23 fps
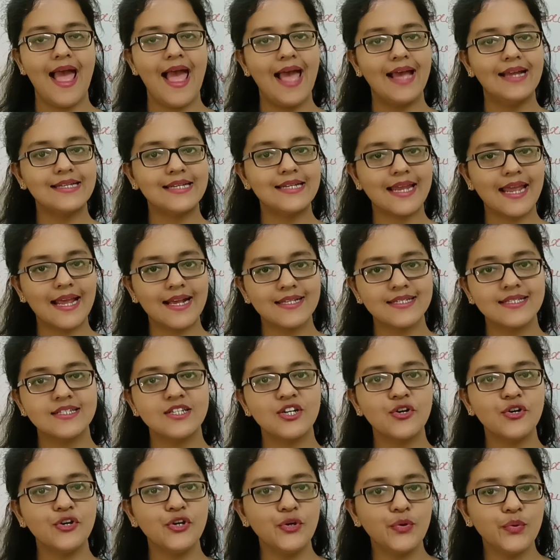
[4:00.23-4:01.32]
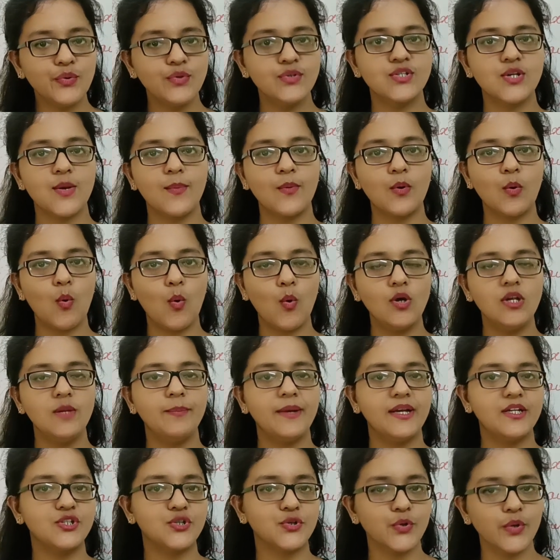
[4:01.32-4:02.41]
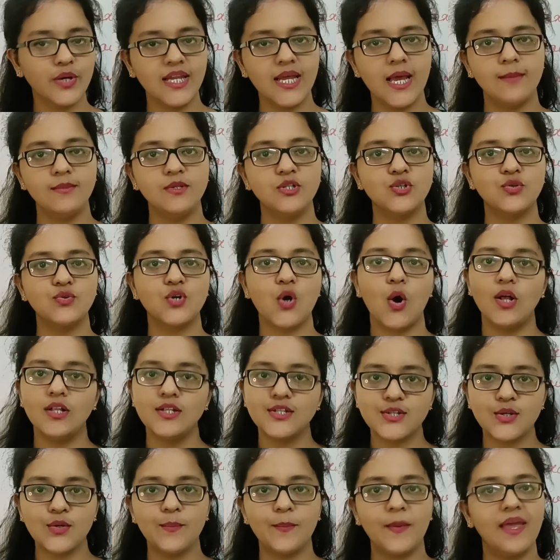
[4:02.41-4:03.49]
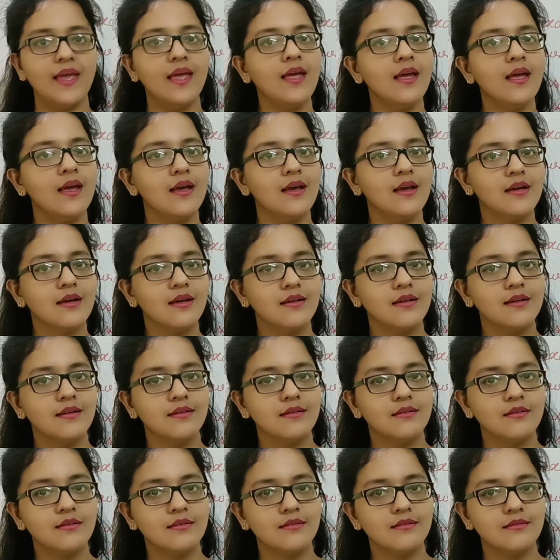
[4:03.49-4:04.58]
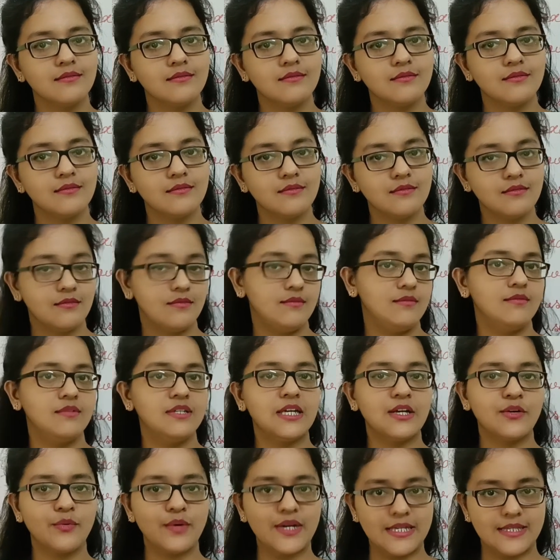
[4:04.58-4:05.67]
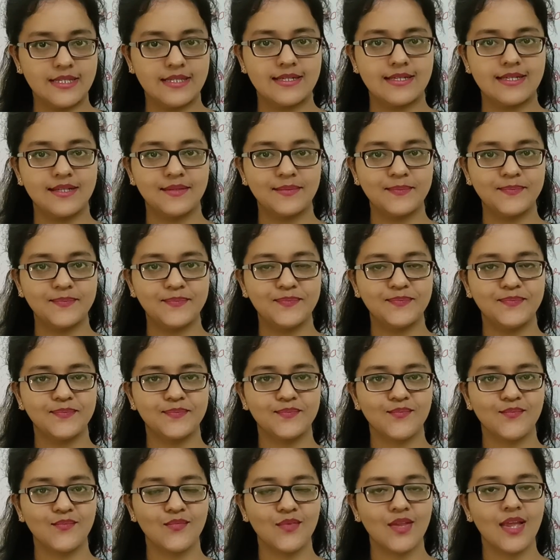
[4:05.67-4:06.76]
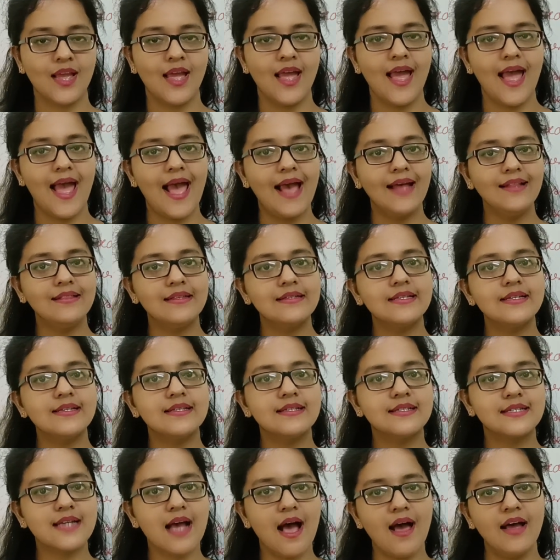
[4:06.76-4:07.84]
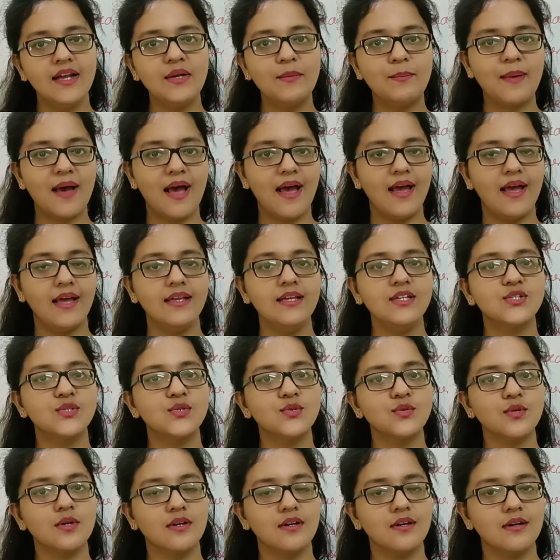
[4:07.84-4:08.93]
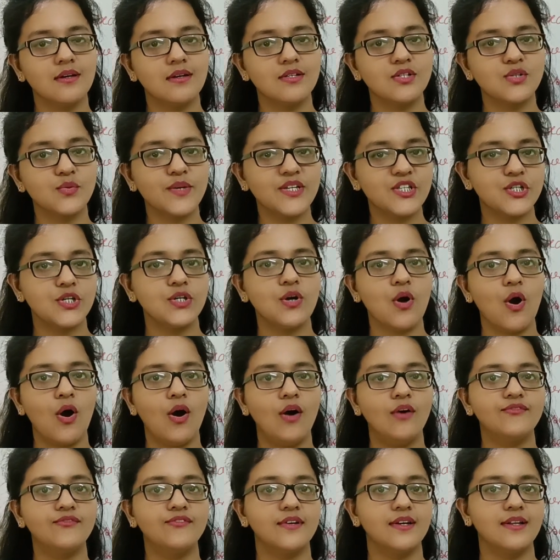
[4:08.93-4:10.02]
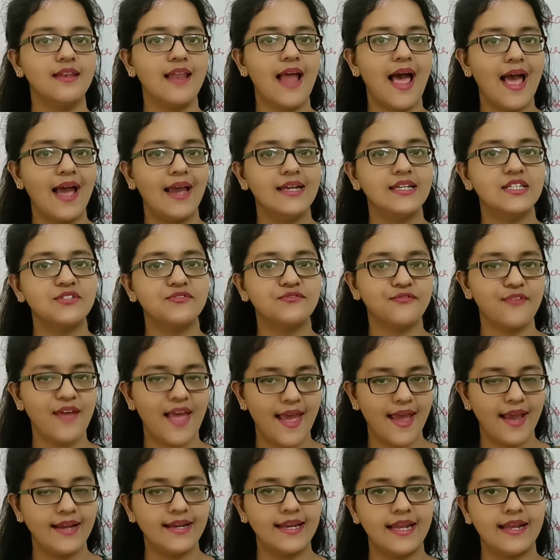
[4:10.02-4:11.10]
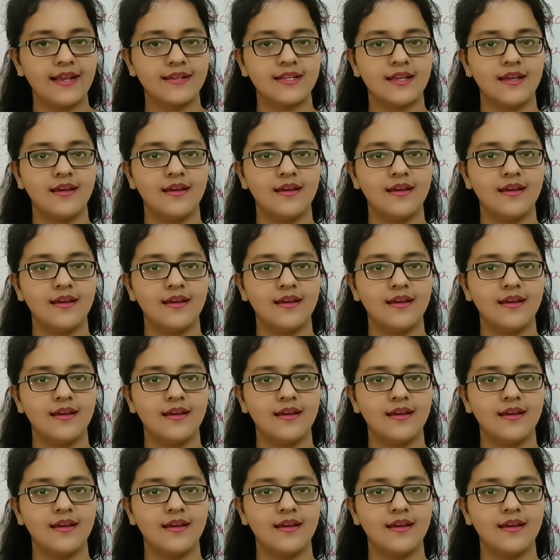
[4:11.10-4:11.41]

and extra use of coal, petroleum should also be decreased. And this is done by switching off light, fan,